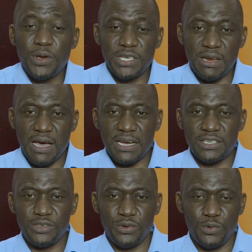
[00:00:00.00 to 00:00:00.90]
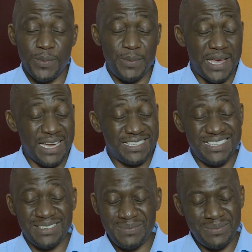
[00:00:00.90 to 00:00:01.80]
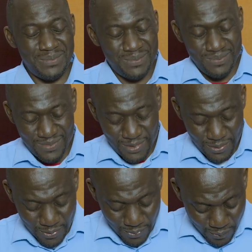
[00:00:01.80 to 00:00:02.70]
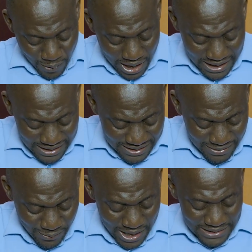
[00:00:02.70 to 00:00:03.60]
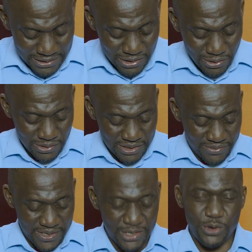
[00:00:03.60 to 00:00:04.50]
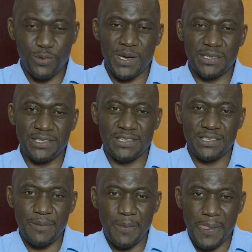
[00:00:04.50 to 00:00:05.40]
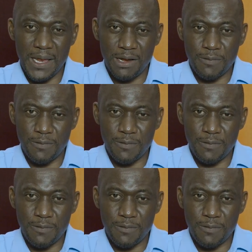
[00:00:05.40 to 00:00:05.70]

question I'll ask you, you may be asking, why did God create humans? A